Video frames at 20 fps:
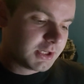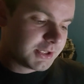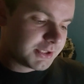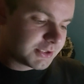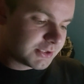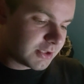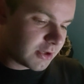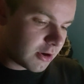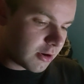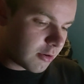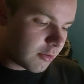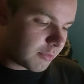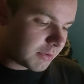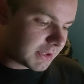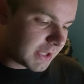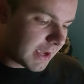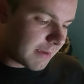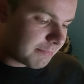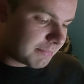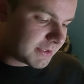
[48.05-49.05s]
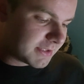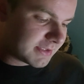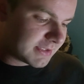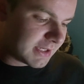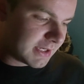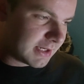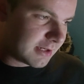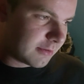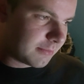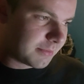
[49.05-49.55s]
So, with that being
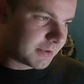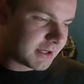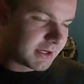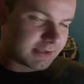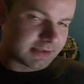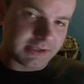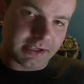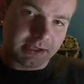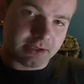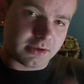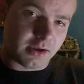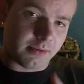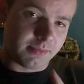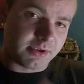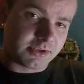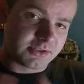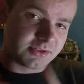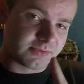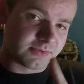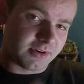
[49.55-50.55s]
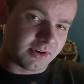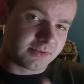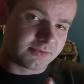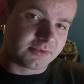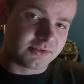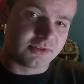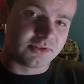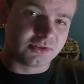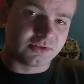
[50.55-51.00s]
said, I hope you guys like, comment, and subscribe